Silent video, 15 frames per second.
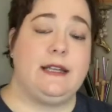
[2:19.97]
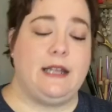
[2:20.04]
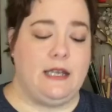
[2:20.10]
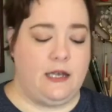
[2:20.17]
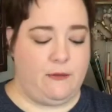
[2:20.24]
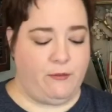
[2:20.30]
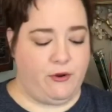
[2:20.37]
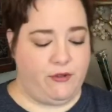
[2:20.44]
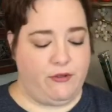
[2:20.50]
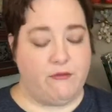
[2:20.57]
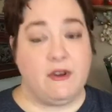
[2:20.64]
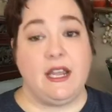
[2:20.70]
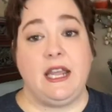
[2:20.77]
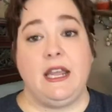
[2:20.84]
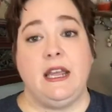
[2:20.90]
And number
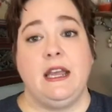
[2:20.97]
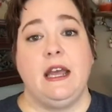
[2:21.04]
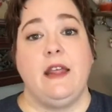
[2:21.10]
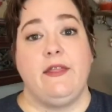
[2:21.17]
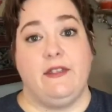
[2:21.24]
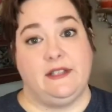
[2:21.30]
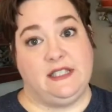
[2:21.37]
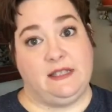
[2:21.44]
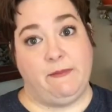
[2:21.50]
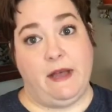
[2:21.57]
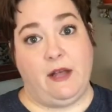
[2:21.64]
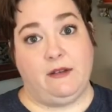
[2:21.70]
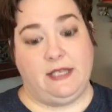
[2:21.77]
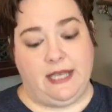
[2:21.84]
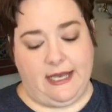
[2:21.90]
3, the
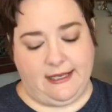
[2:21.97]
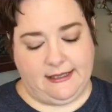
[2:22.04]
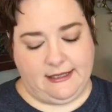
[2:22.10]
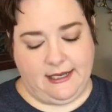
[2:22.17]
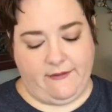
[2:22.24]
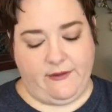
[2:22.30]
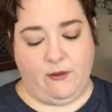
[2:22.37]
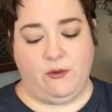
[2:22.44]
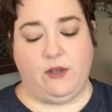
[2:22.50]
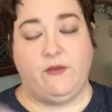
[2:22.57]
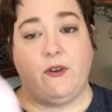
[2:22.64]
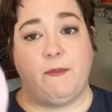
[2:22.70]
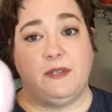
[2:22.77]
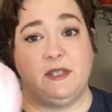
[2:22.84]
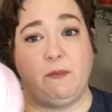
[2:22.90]
smell test. If it was
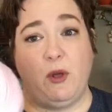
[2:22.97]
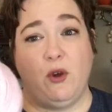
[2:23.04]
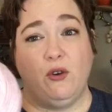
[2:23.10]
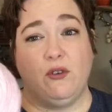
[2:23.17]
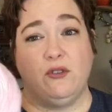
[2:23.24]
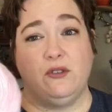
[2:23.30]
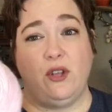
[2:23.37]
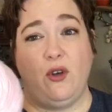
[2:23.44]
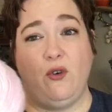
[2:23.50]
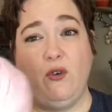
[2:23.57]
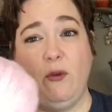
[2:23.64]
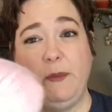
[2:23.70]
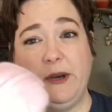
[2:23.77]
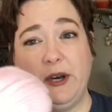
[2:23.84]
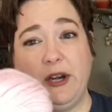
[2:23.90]
from a smoker's
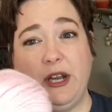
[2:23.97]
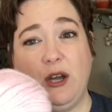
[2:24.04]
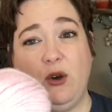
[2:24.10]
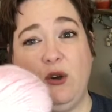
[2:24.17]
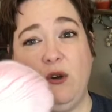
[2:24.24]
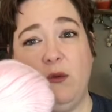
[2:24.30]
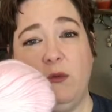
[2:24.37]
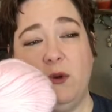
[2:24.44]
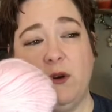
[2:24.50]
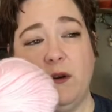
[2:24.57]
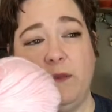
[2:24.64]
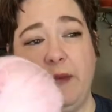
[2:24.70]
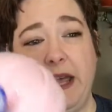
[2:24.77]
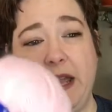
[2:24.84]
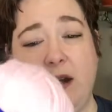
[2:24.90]
home, a dirty home, or a
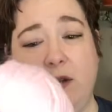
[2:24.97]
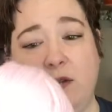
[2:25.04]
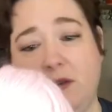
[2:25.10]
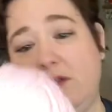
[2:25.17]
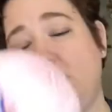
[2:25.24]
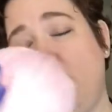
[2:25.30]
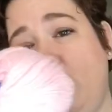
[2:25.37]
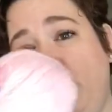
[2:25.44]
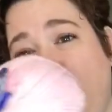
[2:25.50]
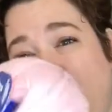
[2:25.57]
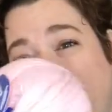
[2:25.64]
pet owner's home, you can